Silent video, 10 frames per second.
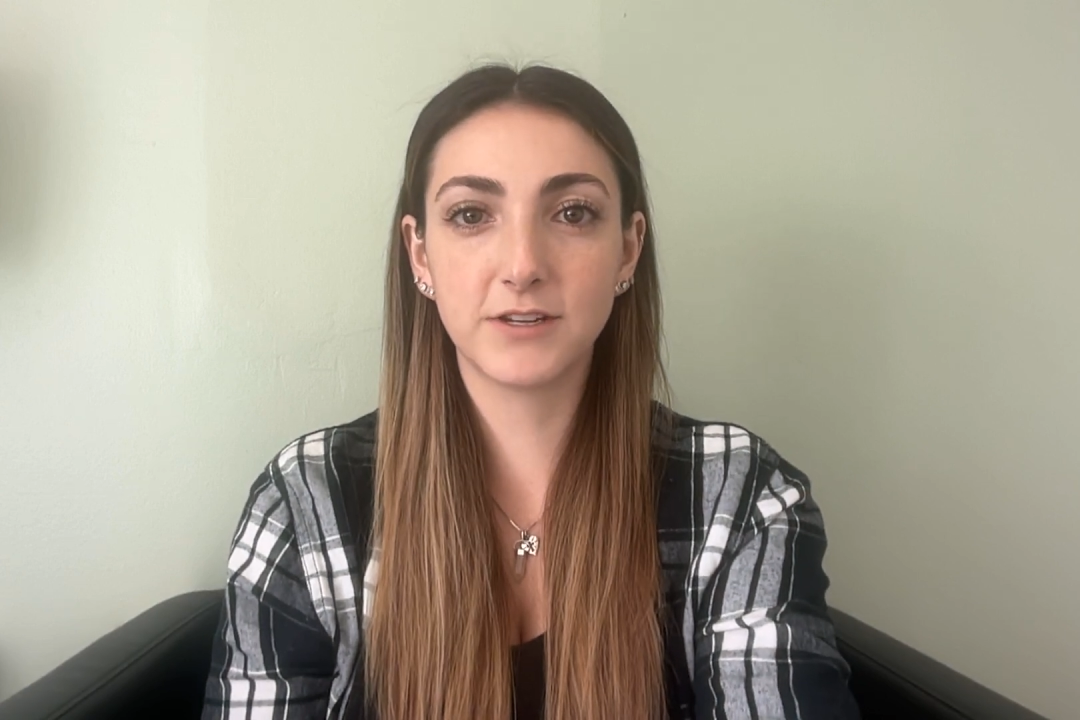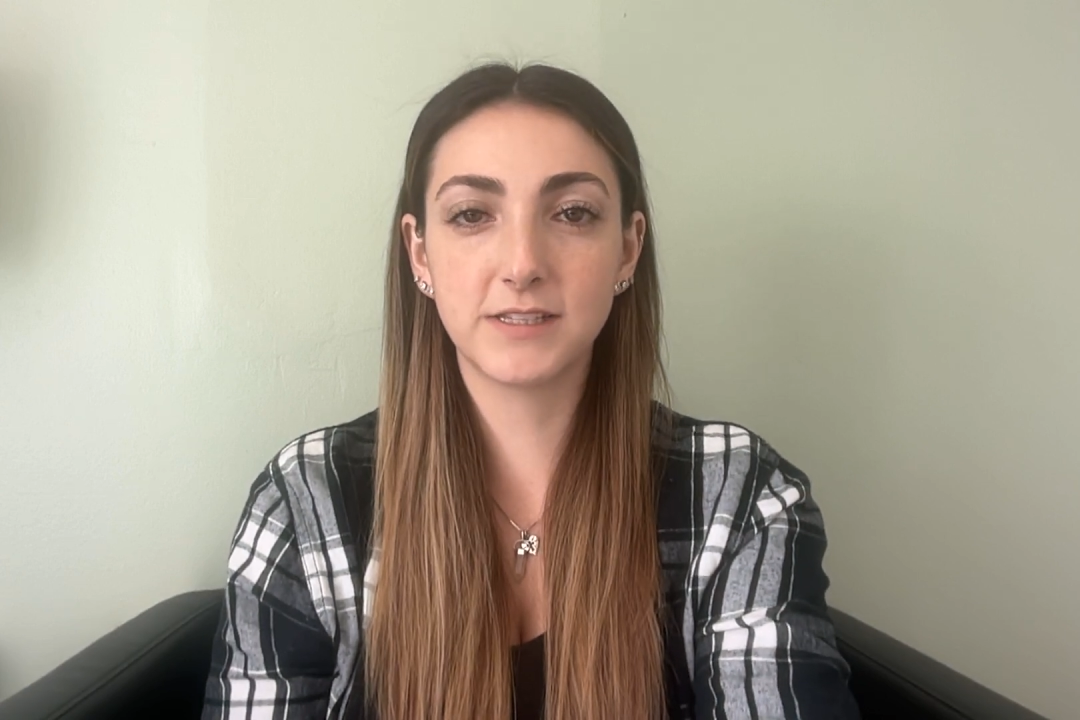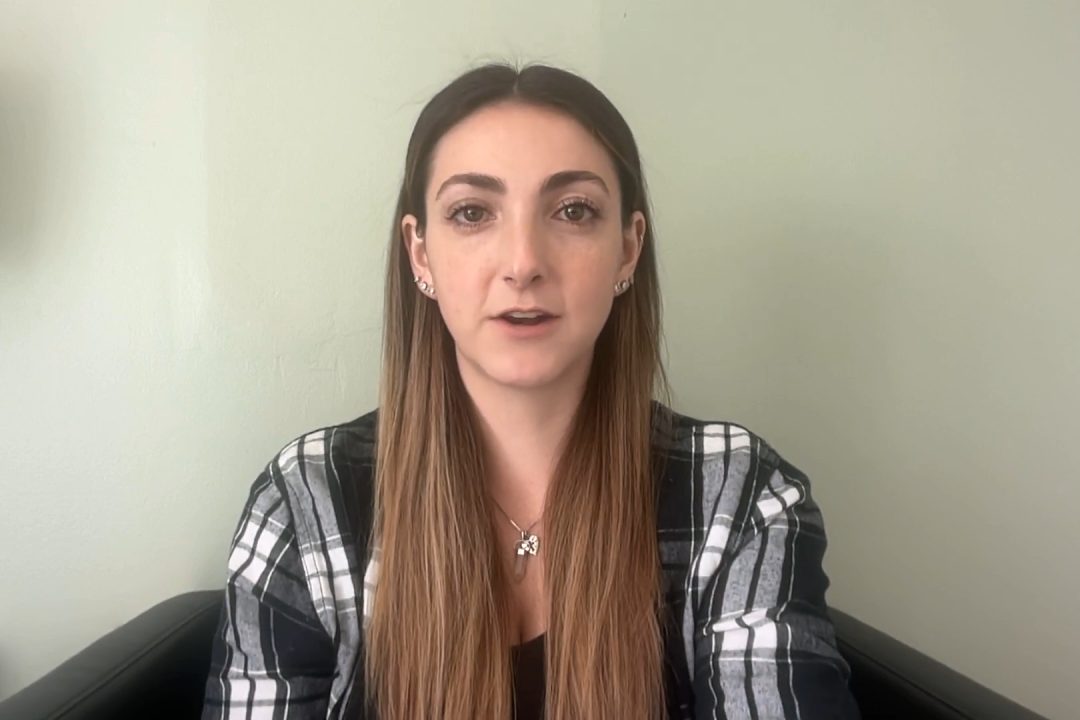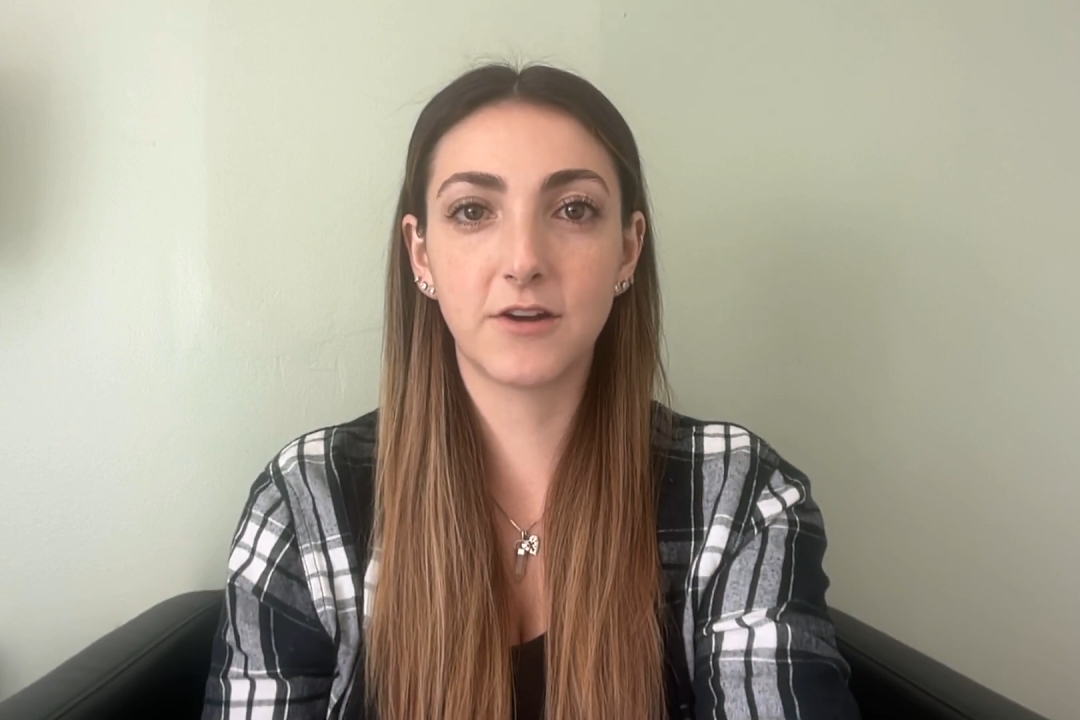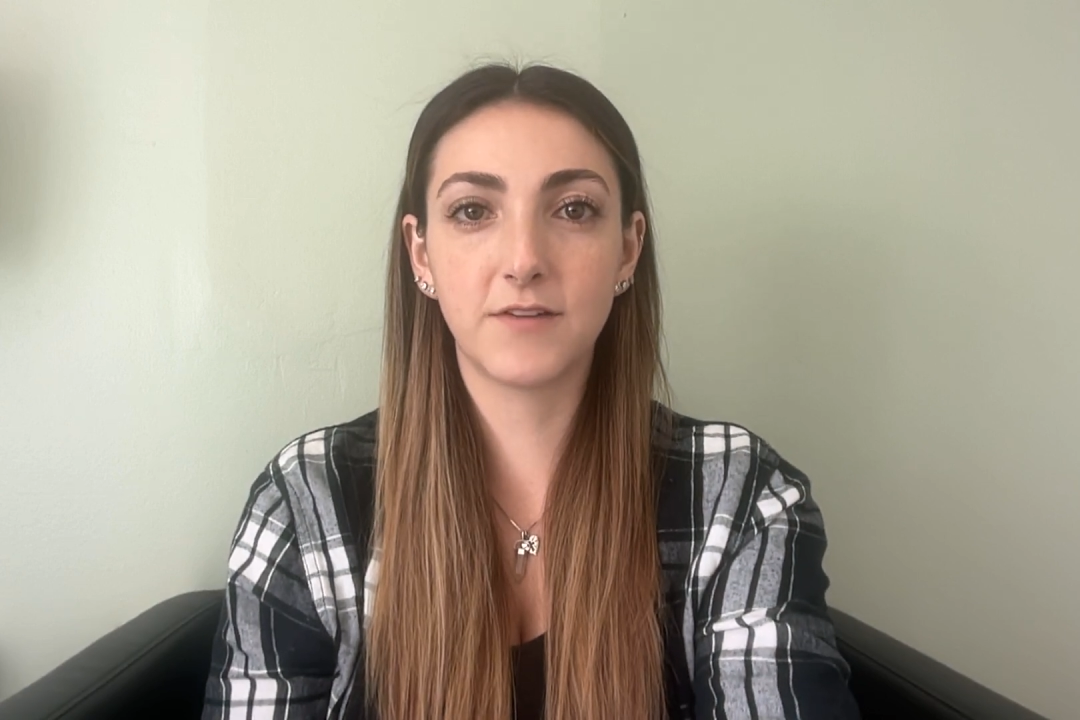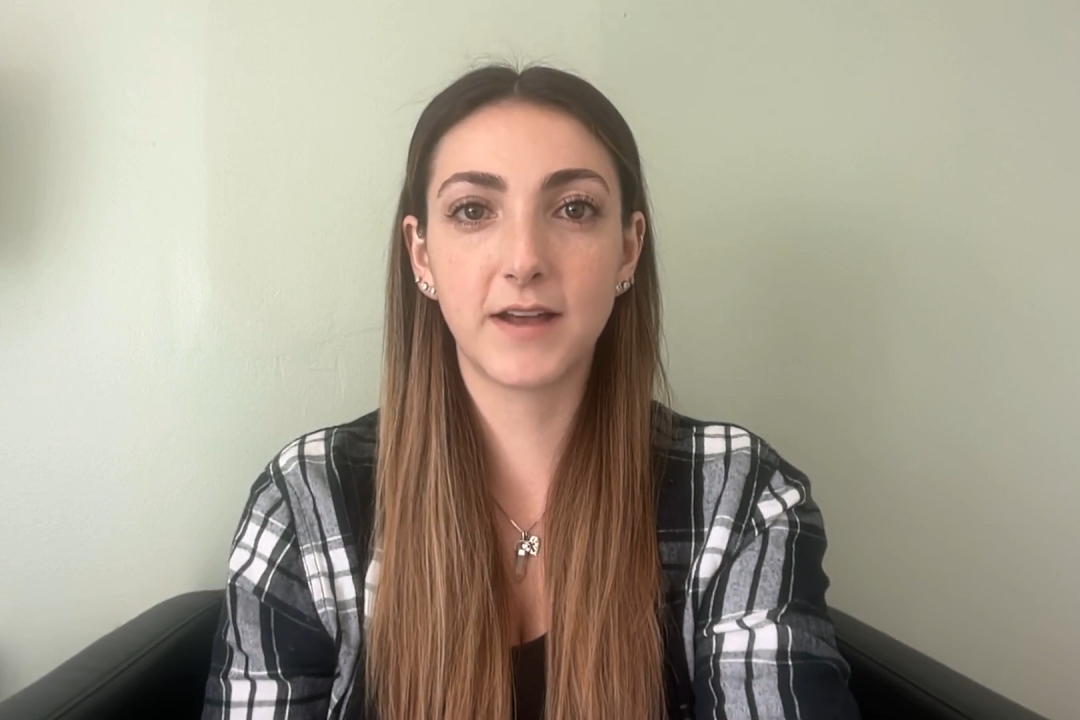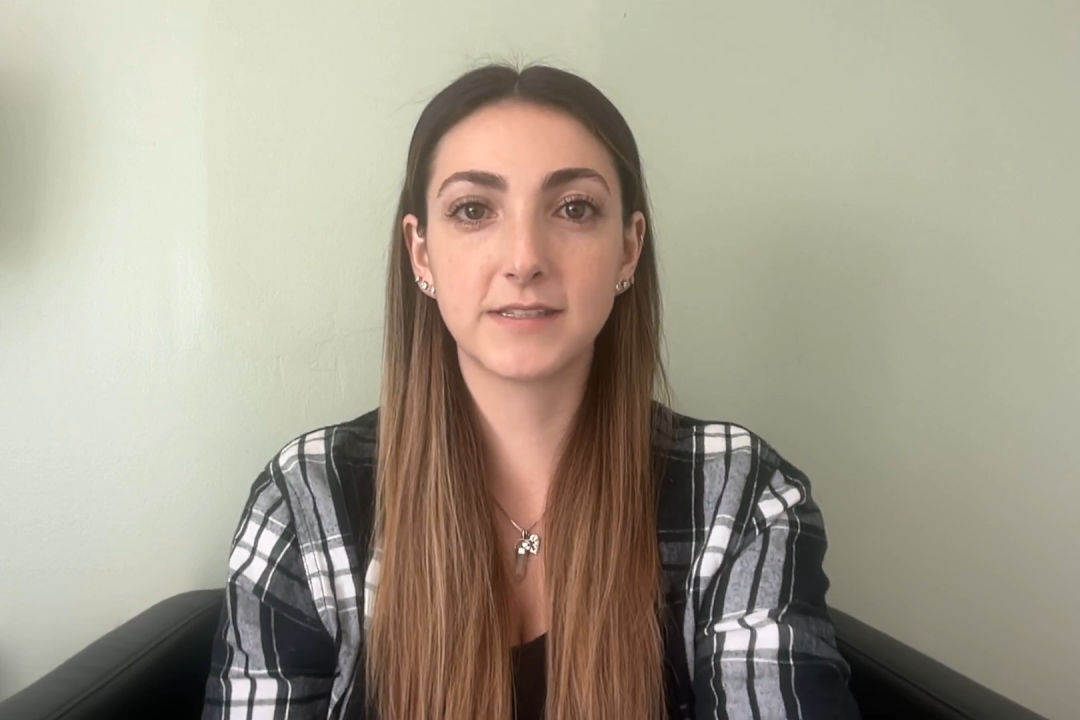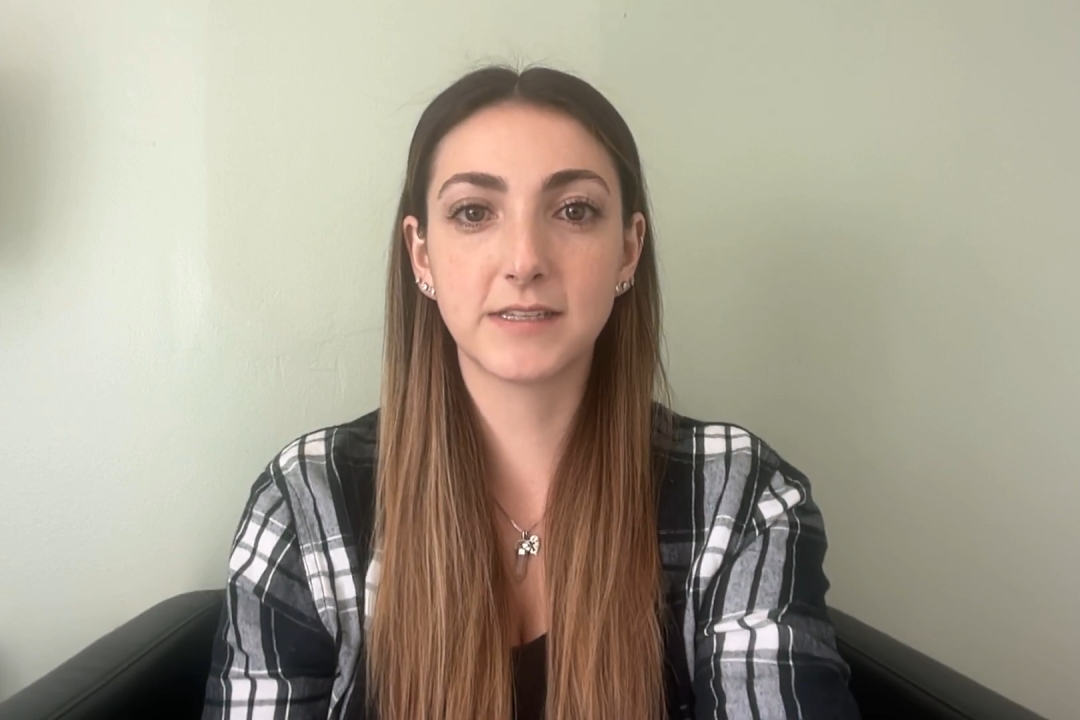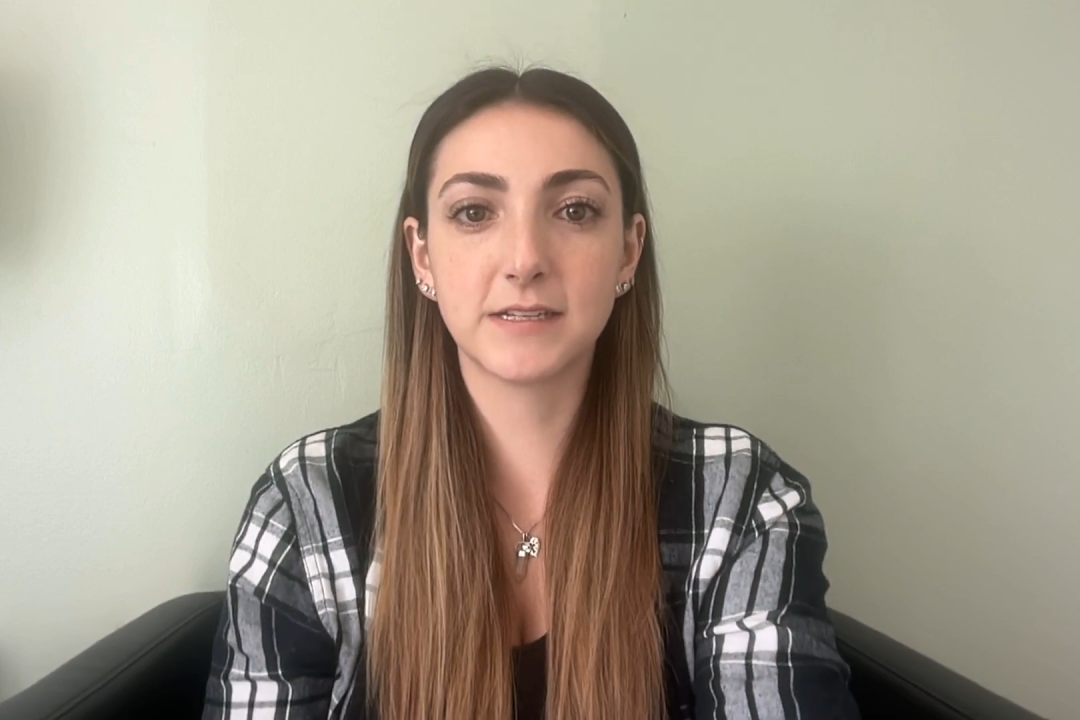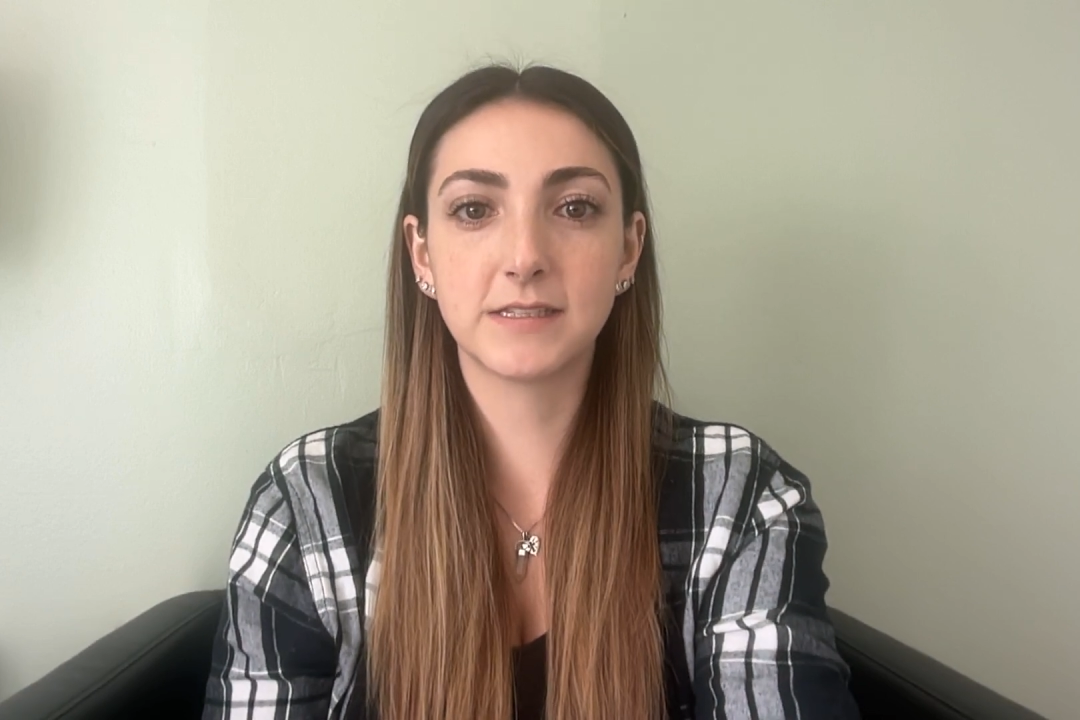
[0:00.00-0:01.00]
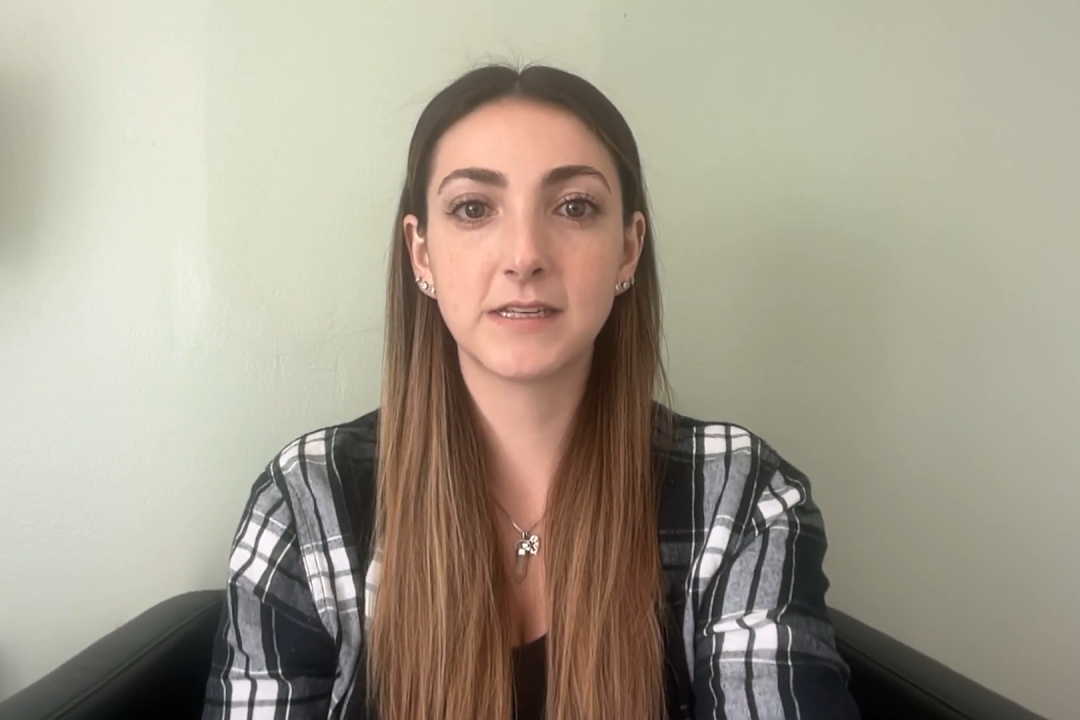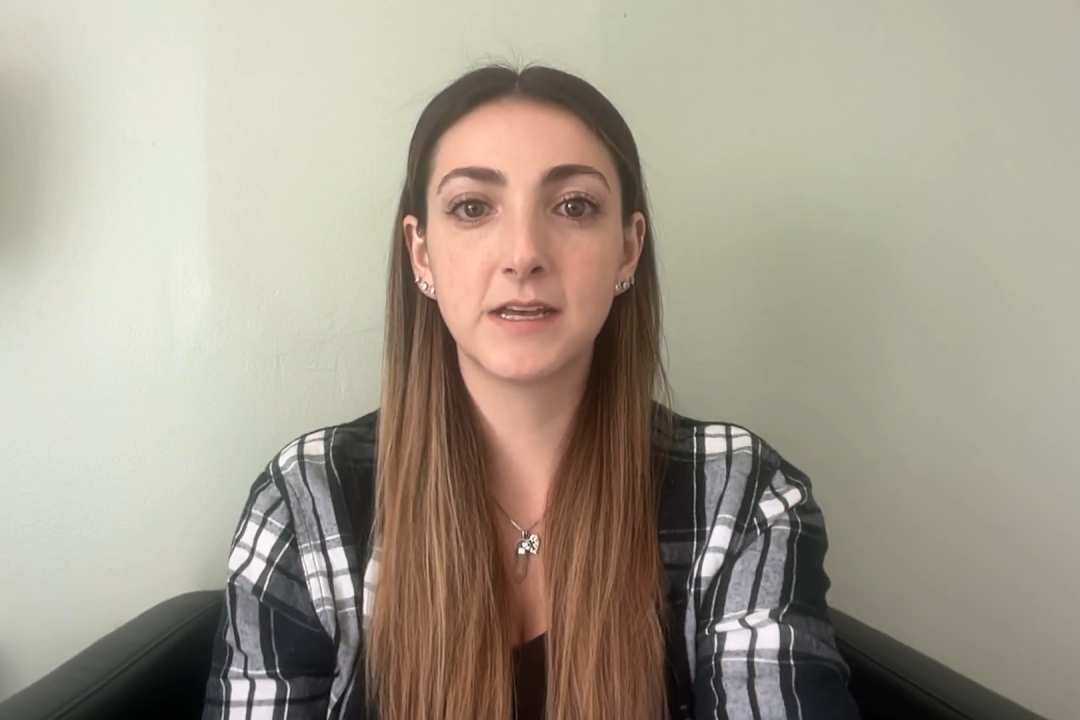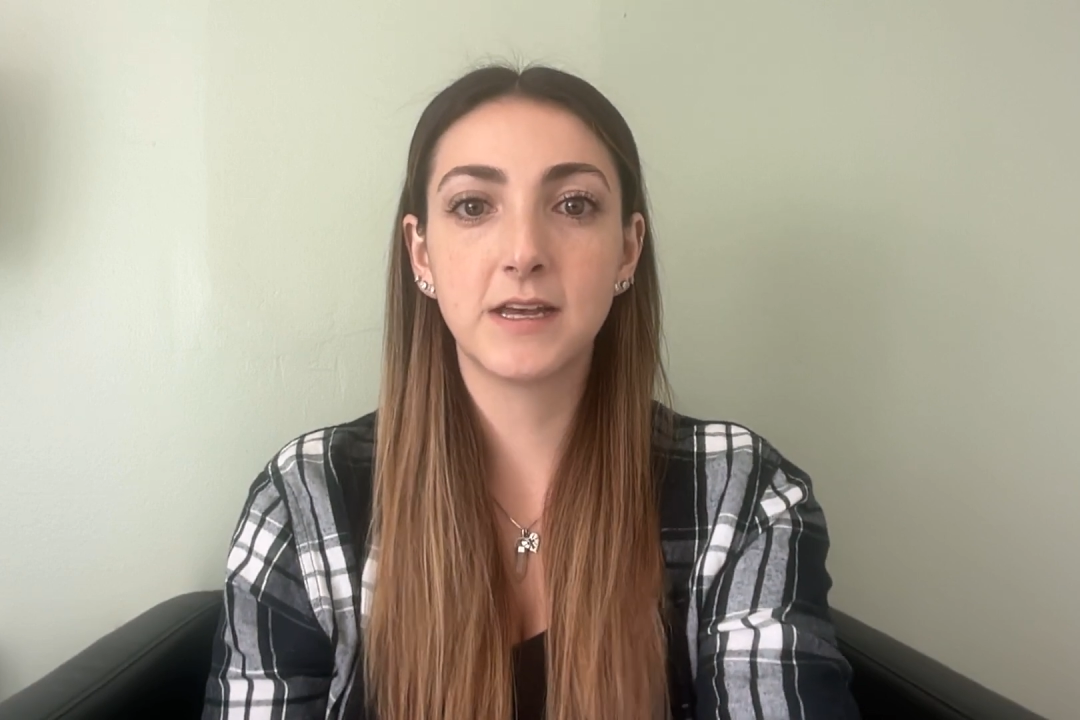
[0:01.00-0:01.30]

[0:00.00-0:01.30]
Center of Excellence,